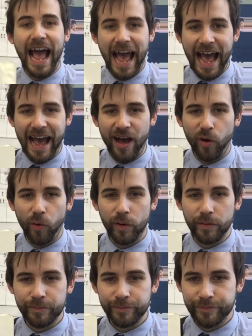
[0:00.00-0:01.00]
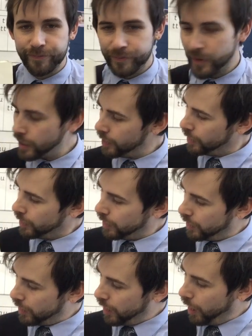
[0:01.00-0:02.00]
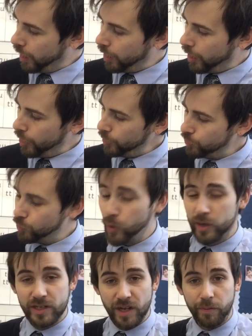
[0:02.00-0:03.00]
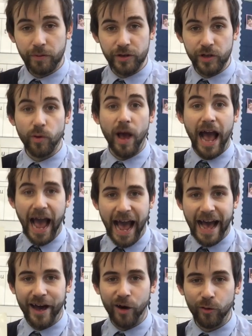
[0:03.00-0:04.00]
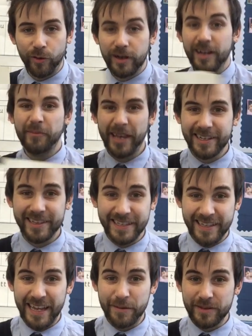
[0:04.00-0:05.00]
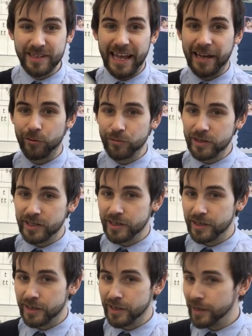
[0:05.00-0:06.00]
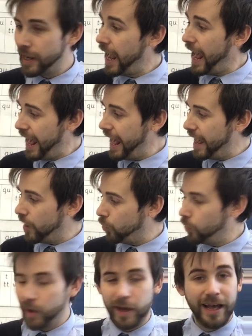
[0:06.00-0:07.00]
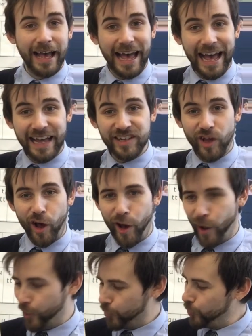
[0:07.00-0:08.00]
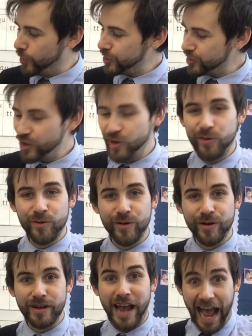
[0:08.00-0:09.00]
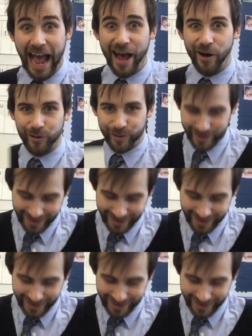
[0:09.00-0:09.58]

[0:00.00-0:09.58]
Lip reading: ow. R-O-W, ow, makes the same sound, ow, as our O-U, ow.